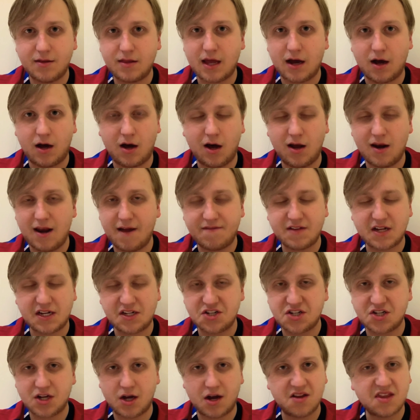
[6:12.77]
our left-hand
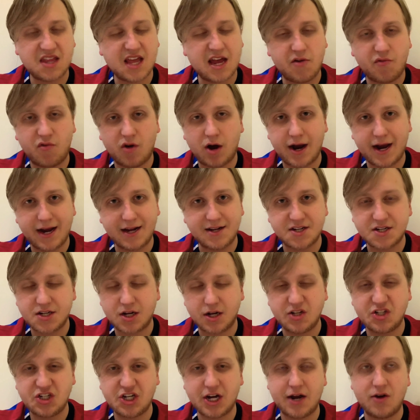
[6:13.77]
side, their right-hand side
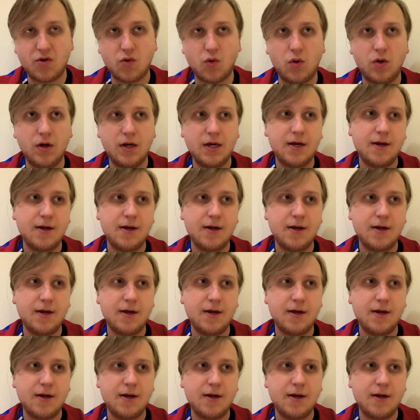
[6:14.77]
channel,